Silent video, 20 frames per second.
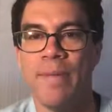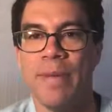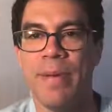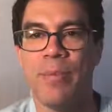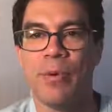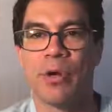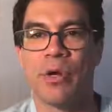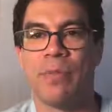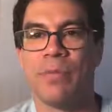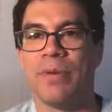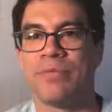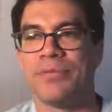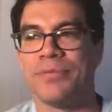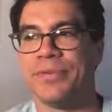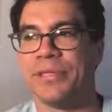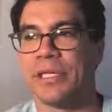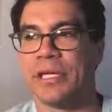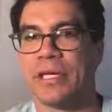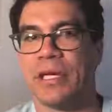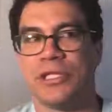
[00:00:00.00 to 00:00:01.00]
People come up
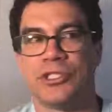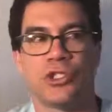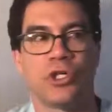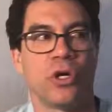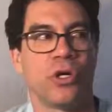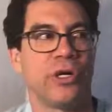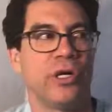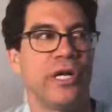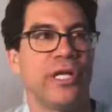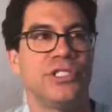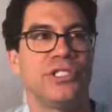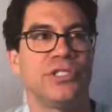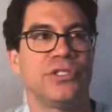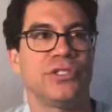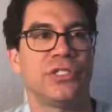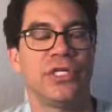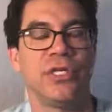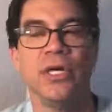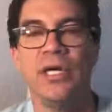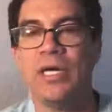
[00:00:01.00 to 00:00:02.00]
to me like, I started an
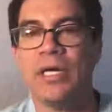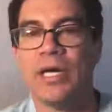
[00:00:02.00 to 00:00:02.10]
agency.